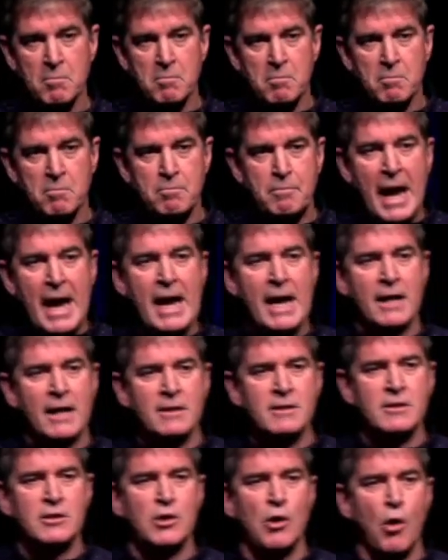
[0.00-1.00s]

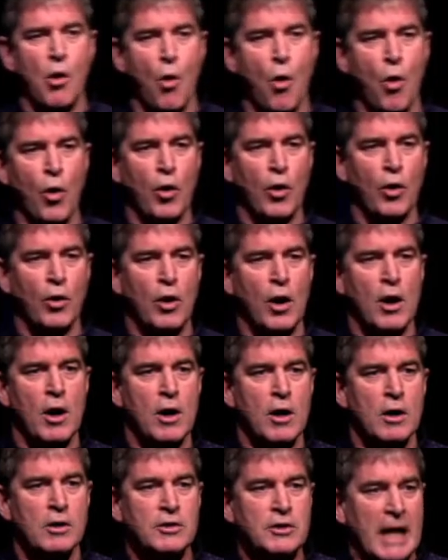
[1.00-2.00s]
bans or
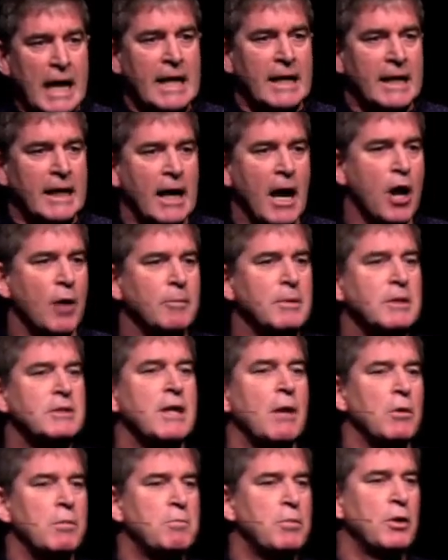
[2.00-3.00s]
standing armies that
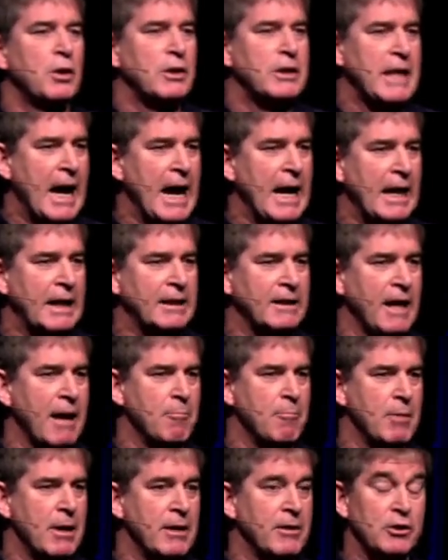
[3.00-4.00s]
would protect
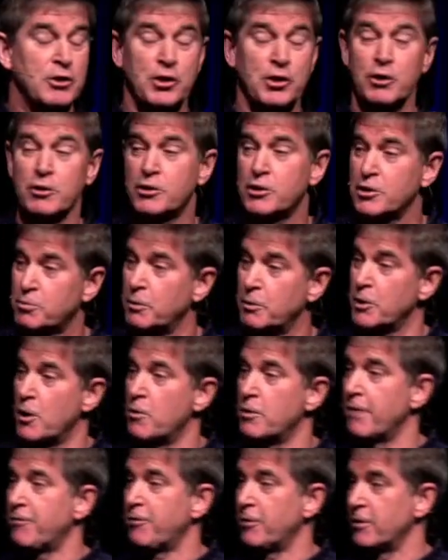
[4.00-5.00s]
them. And the churches were no
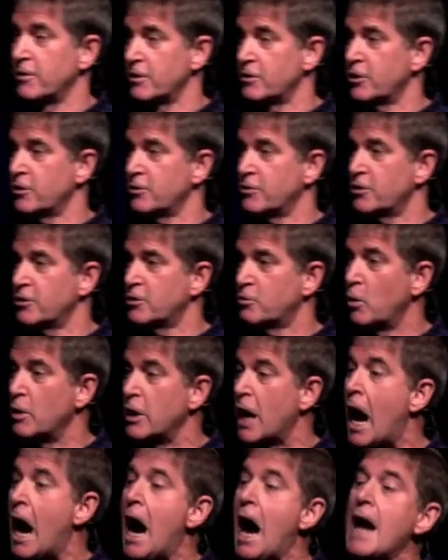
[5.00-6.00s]
different. The churches would
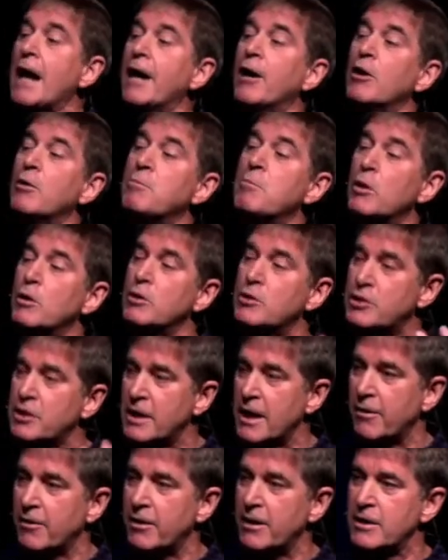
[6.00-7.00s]
hire
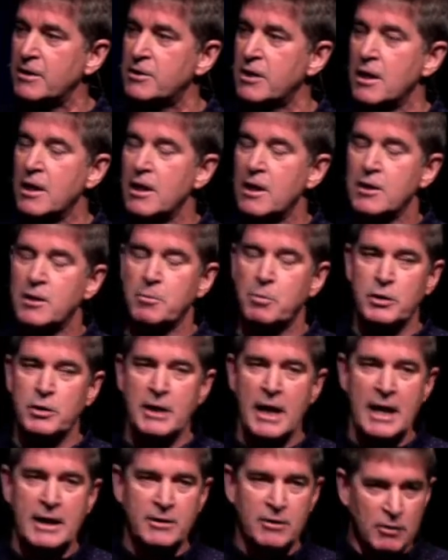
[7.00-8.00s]
mercenaries to
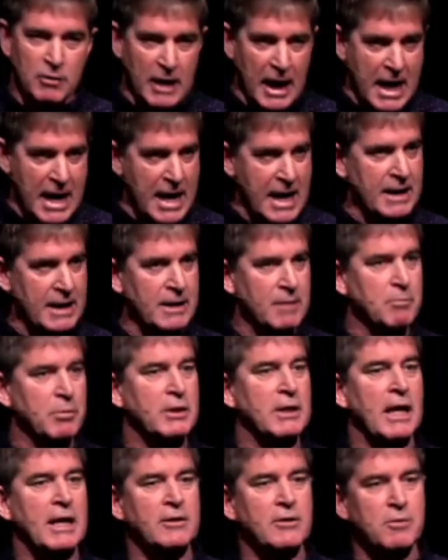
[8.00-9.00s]
protect their land and
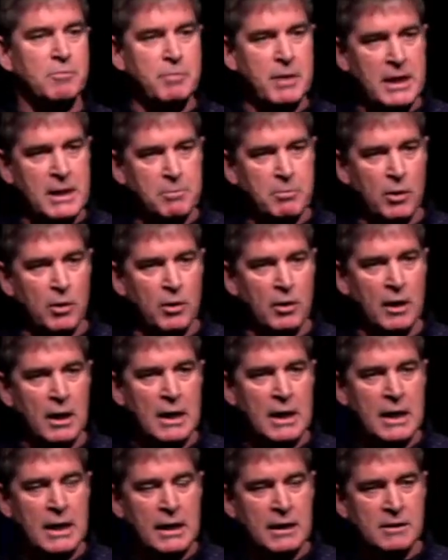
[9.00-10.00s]
protect their people,
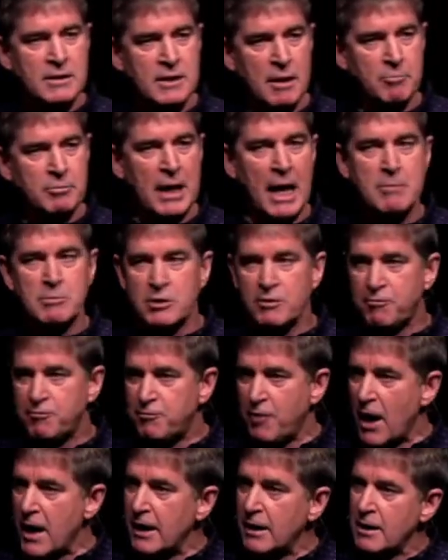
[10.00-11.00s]
and sometimes to
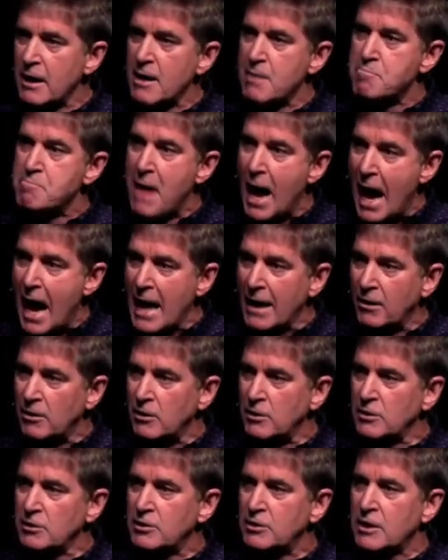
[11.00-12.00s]
fight
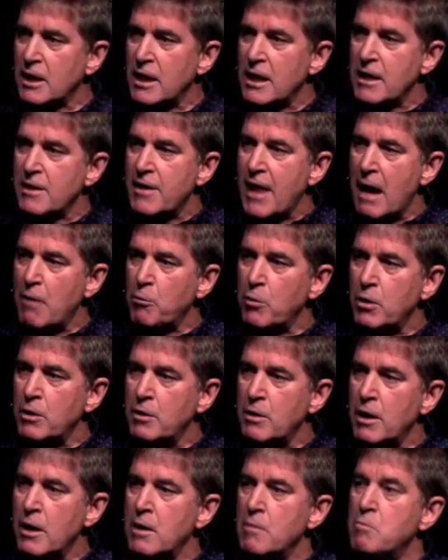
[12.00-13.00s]
battles that would
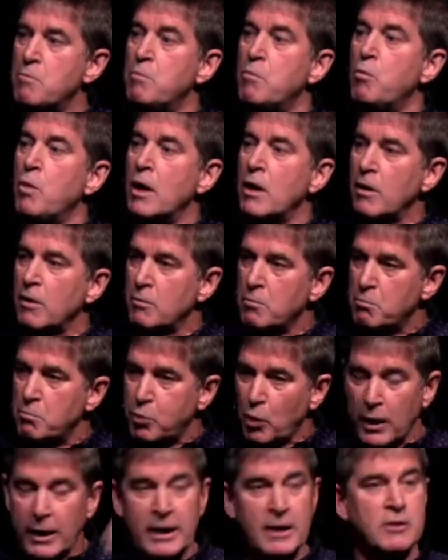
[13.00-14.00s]
where
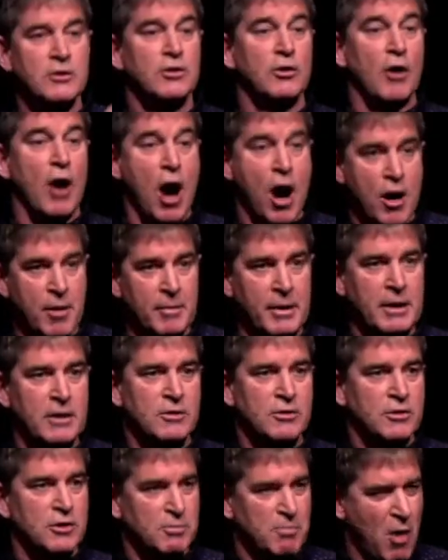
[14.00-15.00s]
brigands or armies
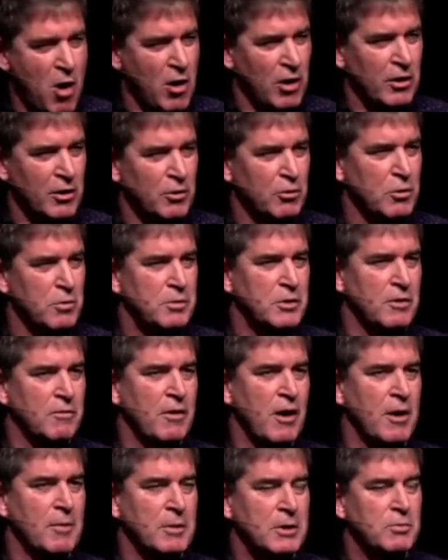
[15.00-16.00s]
or smaller groups of
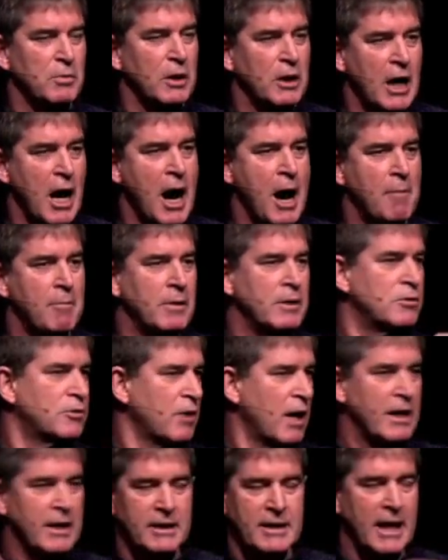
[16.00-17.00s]
armies would come and
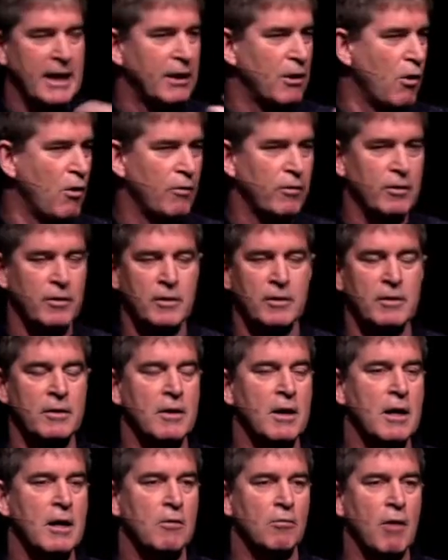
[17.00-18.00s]
try to take over and
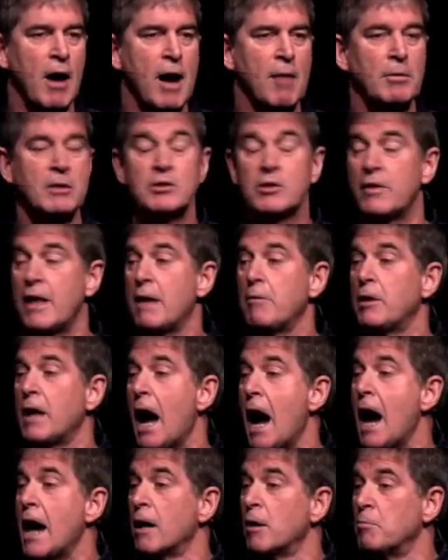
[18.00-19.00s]
rob. And so they would
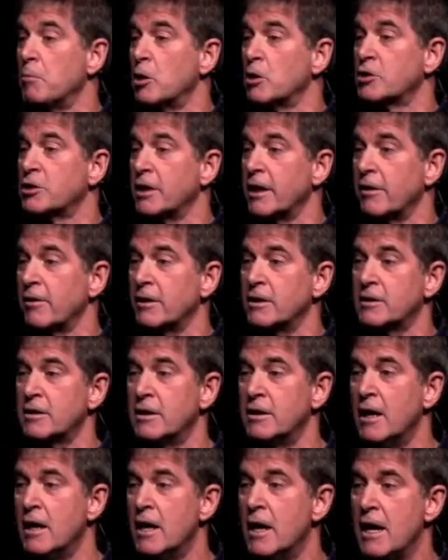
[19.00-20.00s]
hire mercenaries and
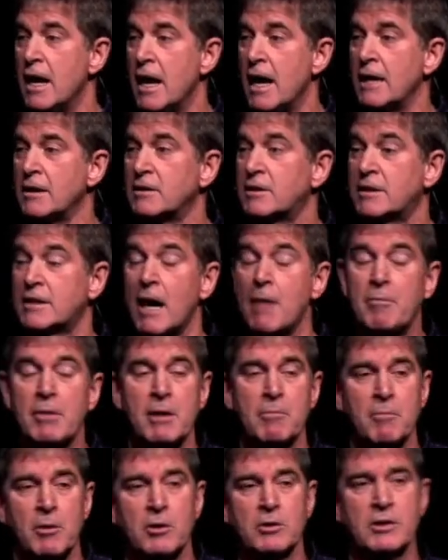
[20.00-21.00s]
and some of the
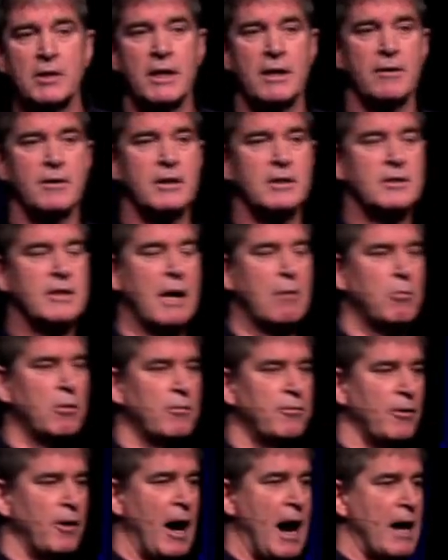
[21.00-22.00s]
mercenaries that were
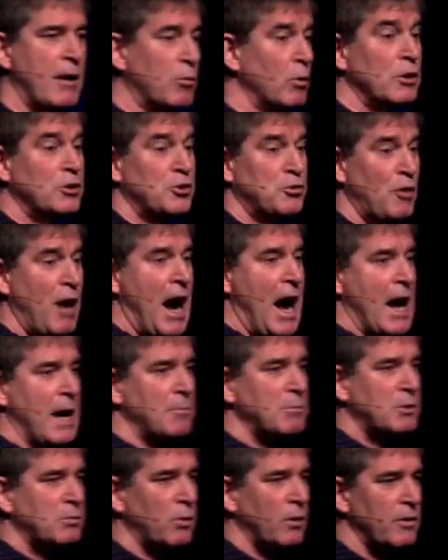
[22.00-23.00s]
for hire were
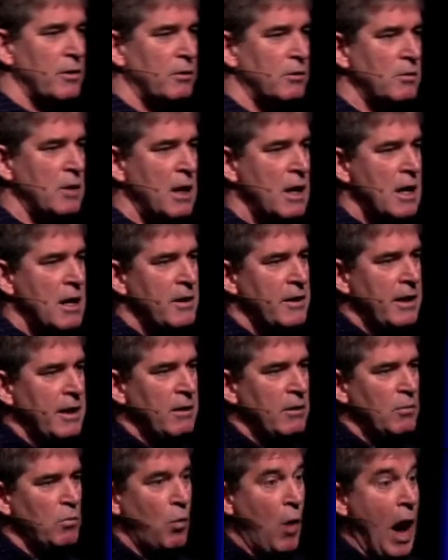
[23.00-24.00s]
tribes were the
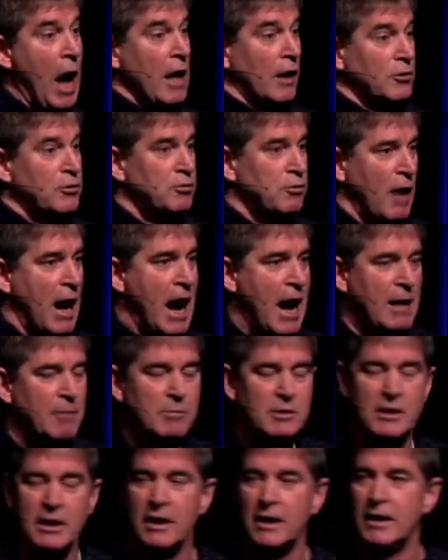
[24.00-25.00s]
the wild tribes,
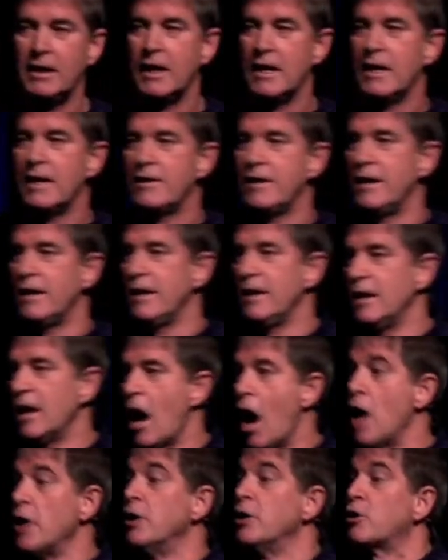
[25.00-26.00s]
the the
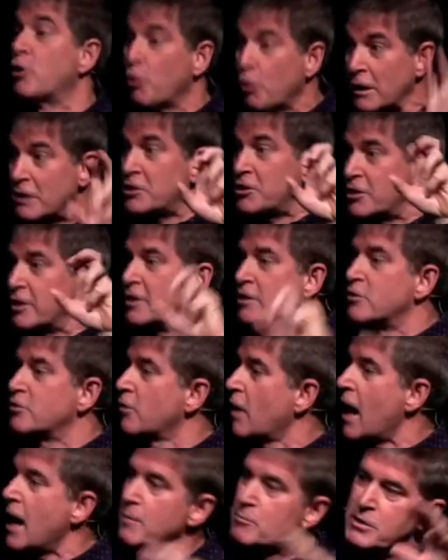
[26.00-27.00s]
unchristian
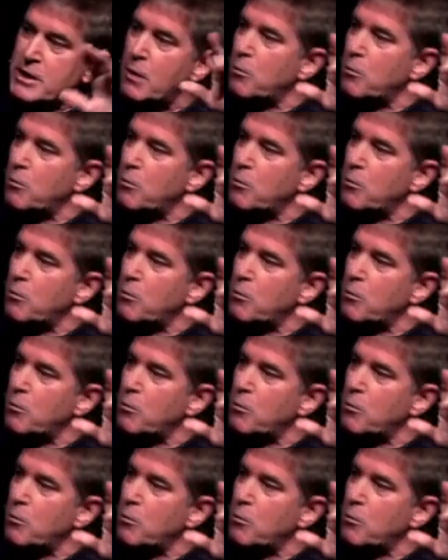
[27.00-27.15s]
tribes that